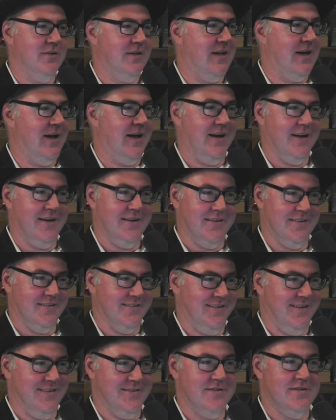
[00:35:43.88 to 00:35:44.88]
like,
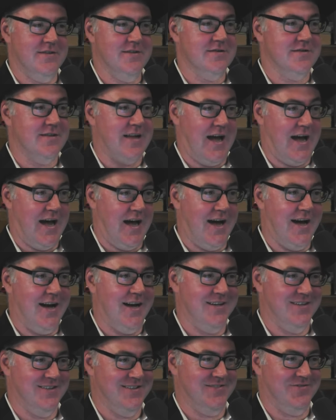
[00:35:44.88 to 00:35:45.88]
it's just
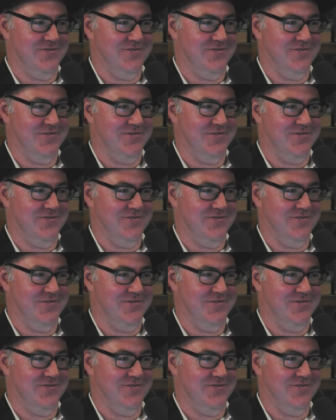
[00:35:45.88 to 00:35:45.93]
harsh